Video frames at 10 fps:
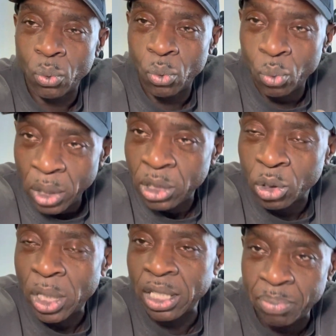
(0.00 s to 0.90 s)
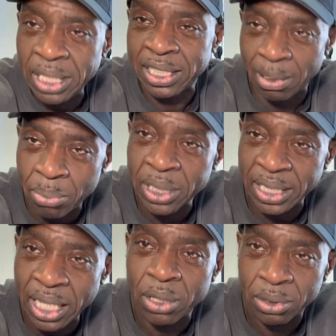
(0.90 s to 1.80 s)
when you're trying to be somebody
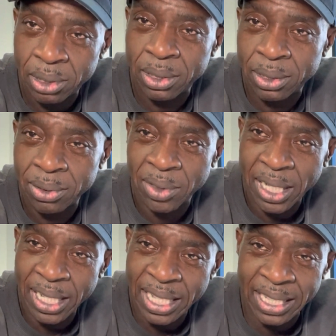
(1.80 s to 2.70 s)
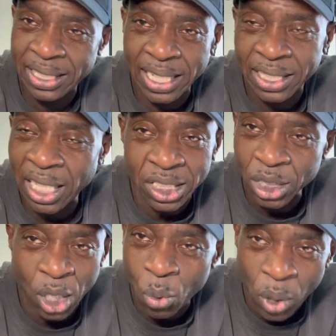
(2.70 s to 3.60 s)
else, right, it doesn't
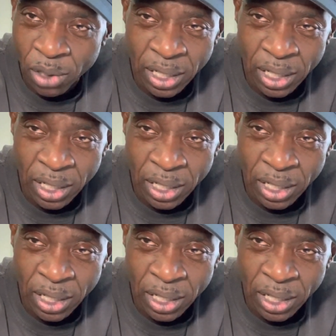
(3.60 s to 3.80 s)
go well.